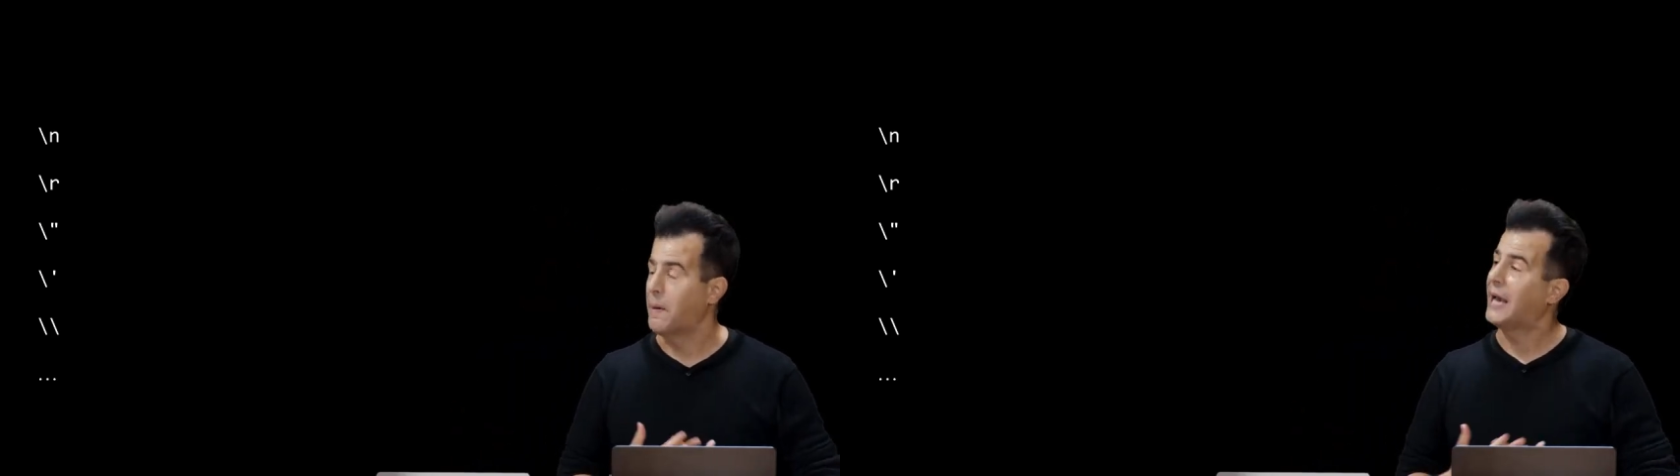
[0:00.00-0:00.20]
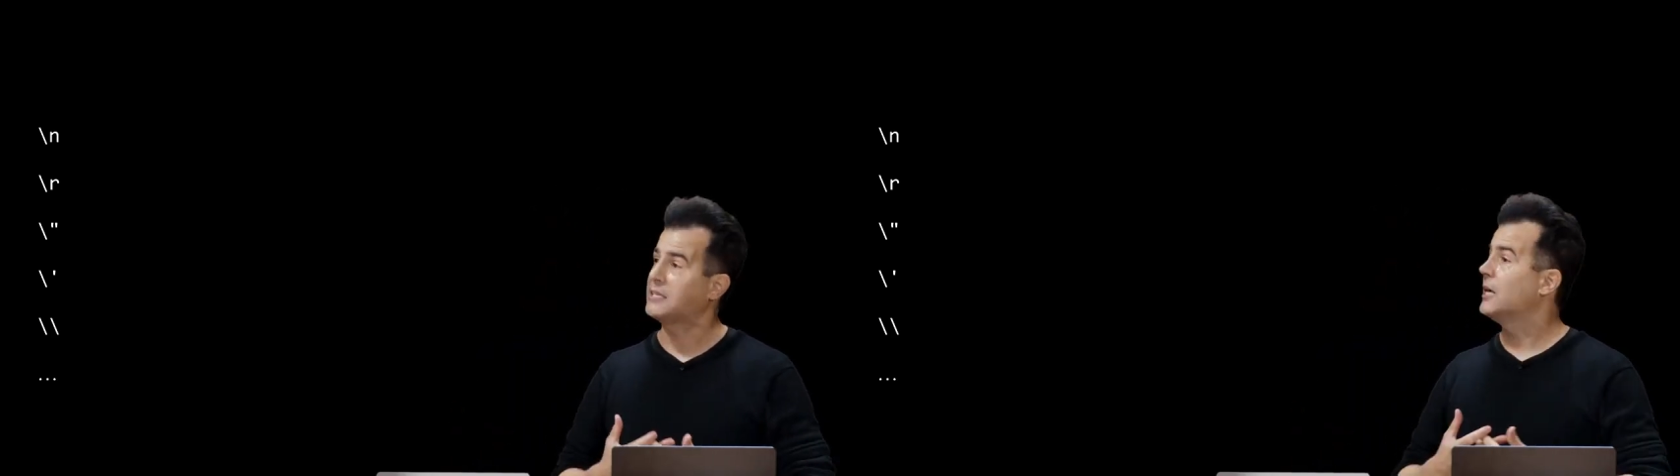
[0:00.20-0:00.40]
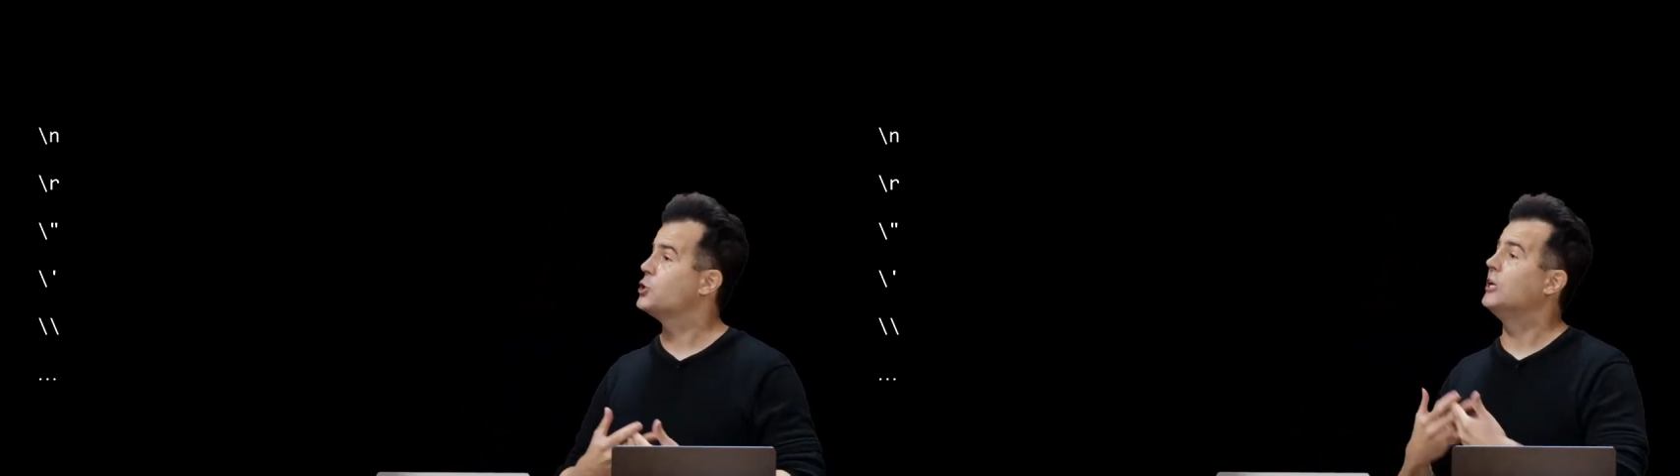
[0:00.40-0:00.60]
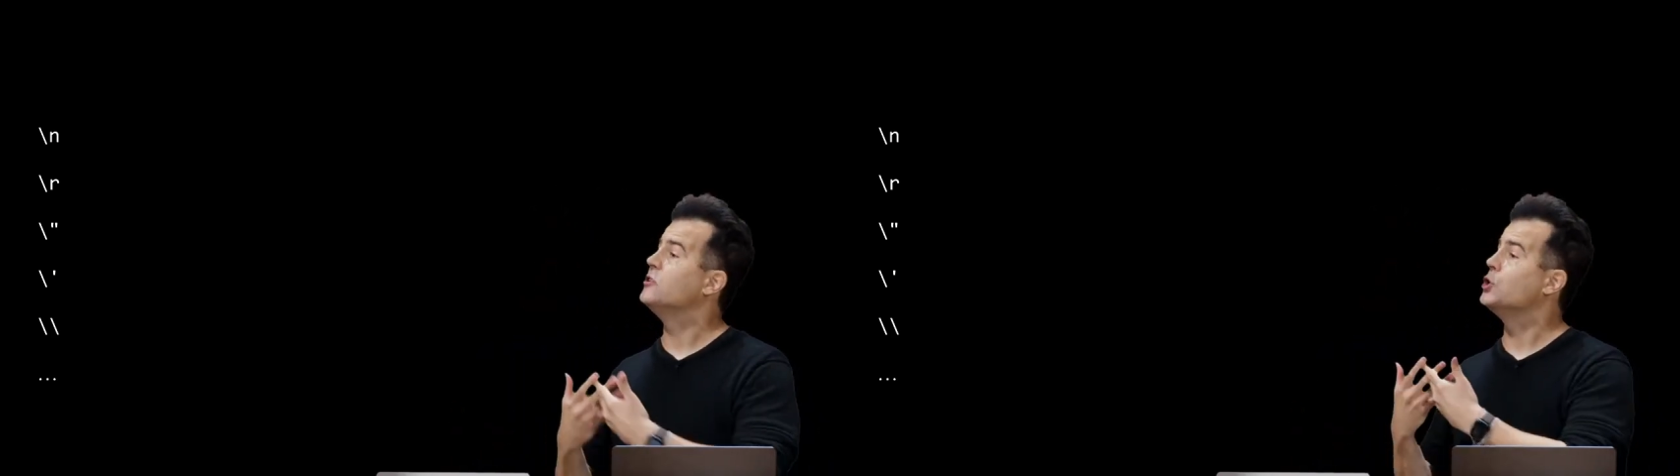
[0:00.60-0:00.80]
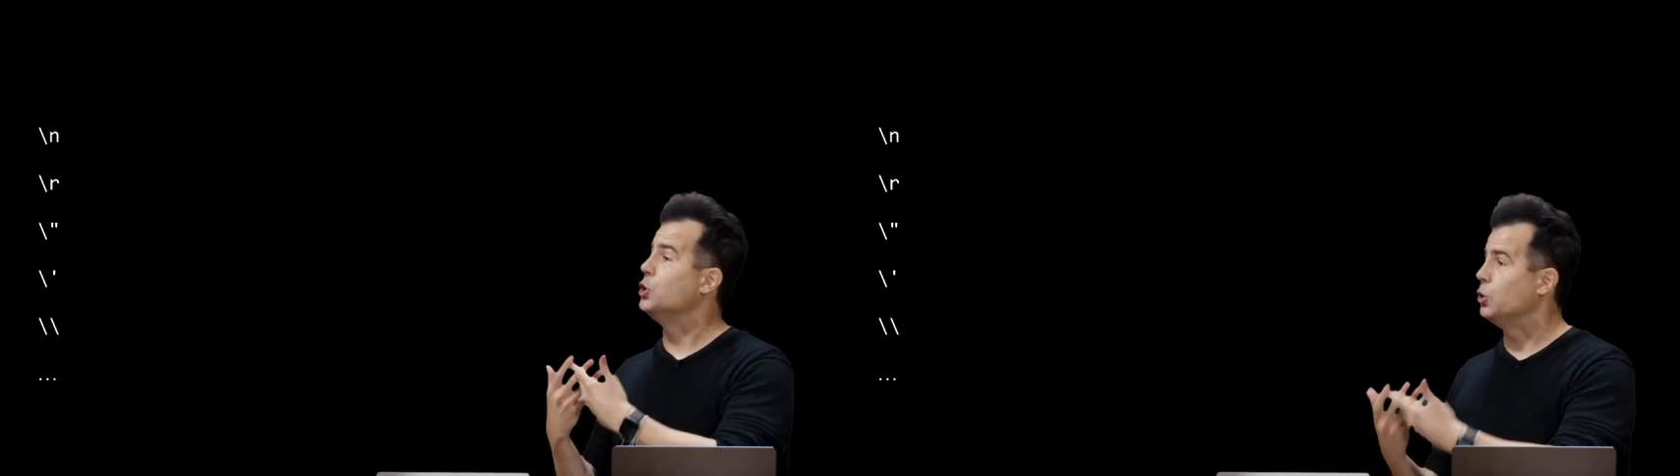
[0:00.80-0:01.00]
\n
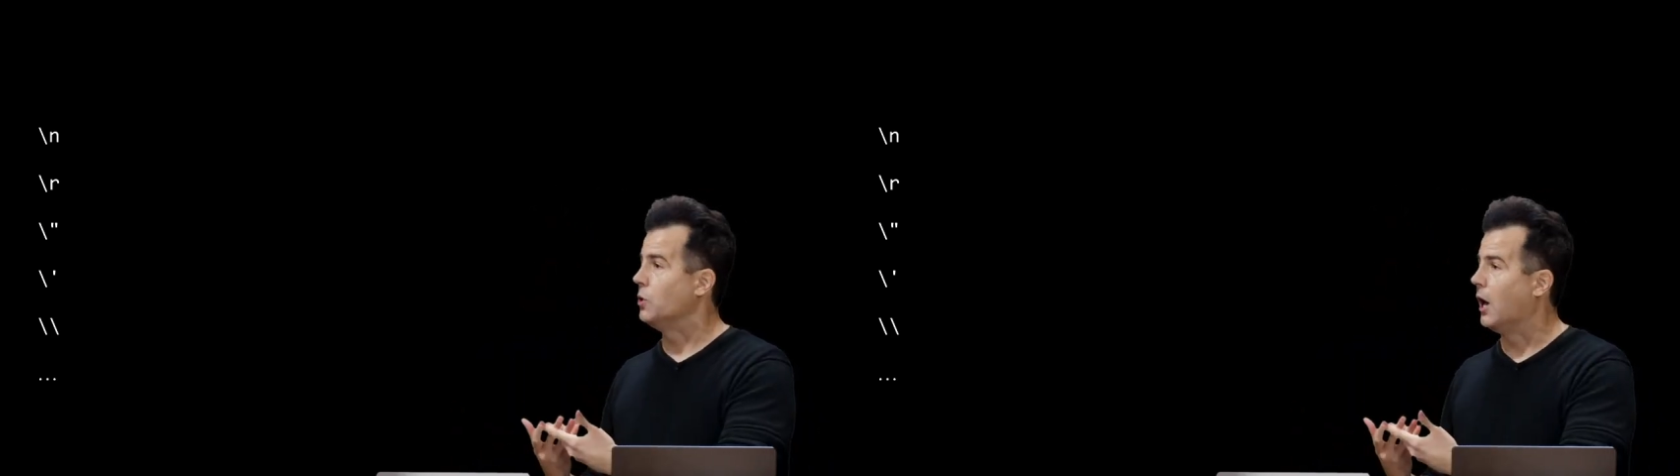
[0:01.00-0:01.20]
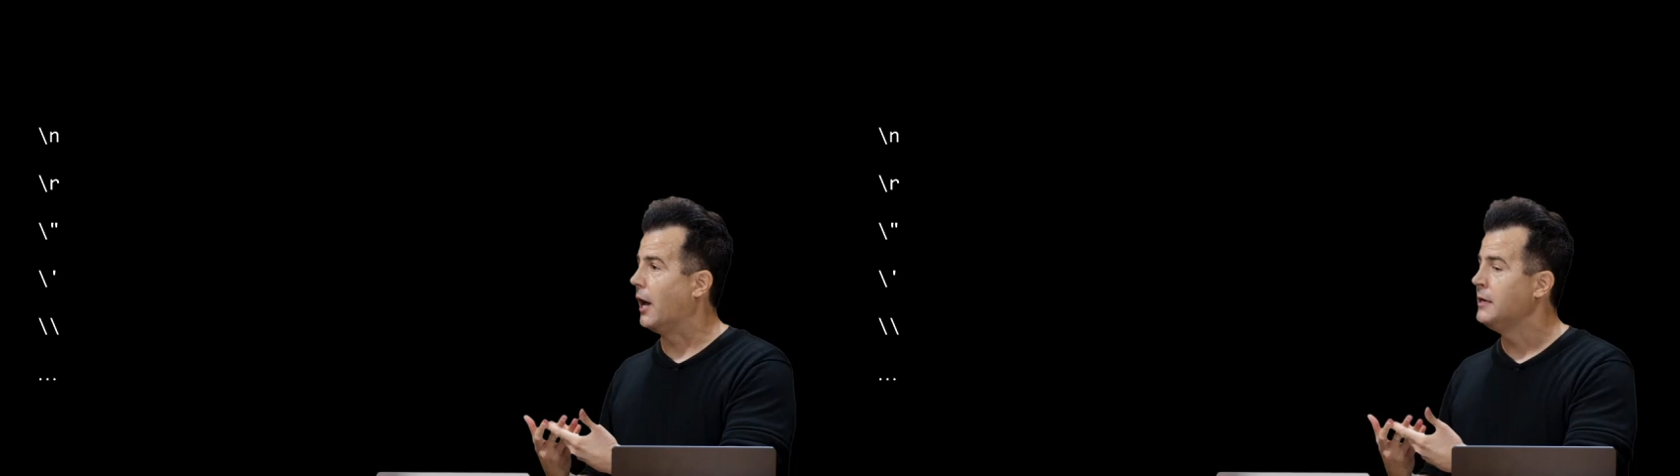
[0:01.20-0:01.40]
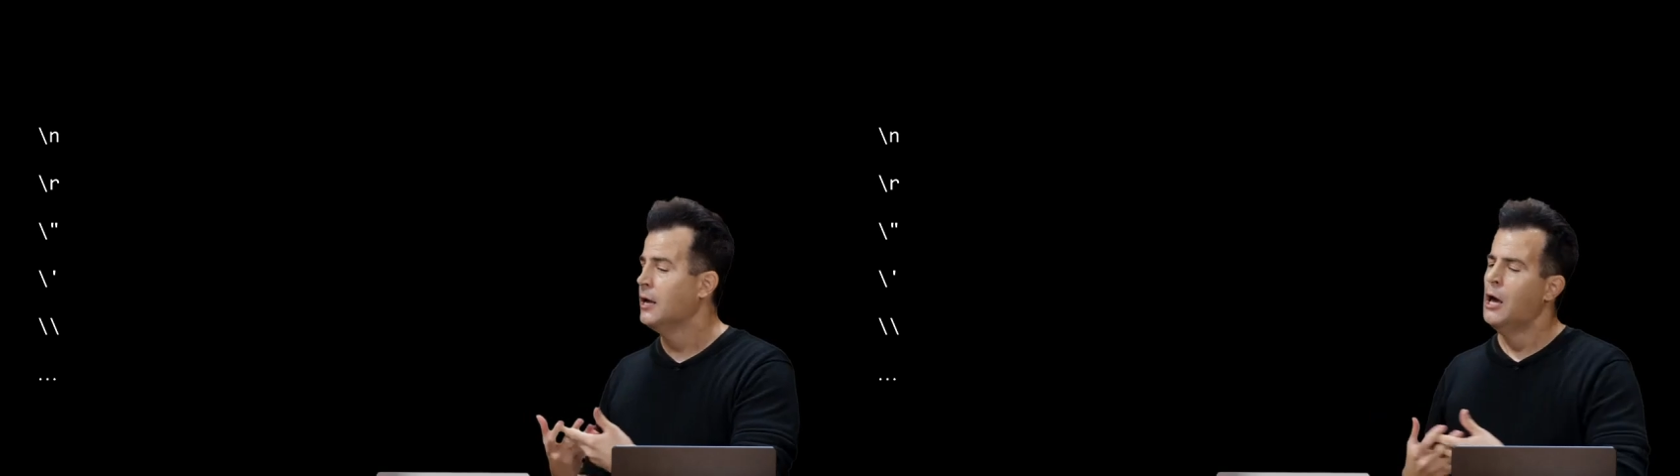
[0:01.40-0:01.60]
is a new line.